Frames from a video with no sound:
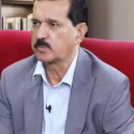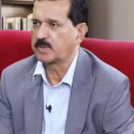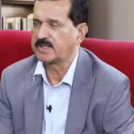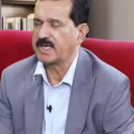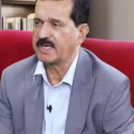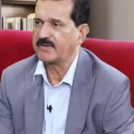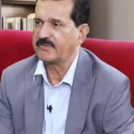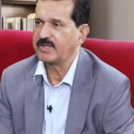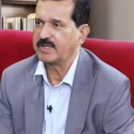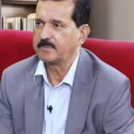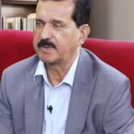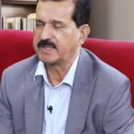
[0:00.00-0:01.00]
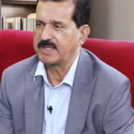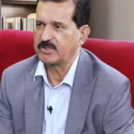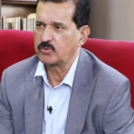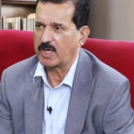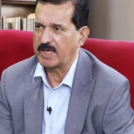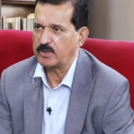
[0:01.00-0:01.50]
So, but they
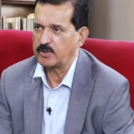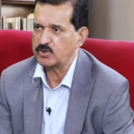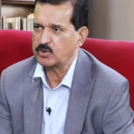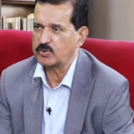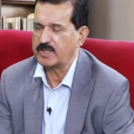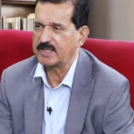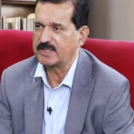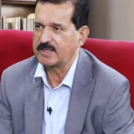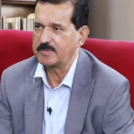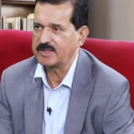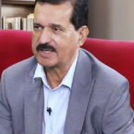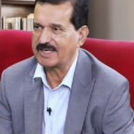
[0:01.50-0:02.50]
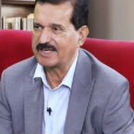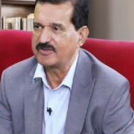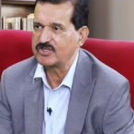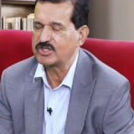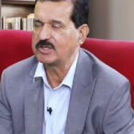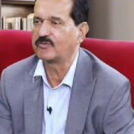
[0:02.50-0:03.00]
cannot show the income in the
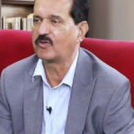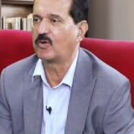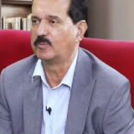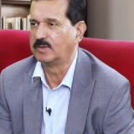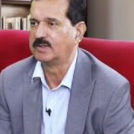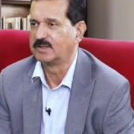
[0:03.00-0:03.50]
conventional form.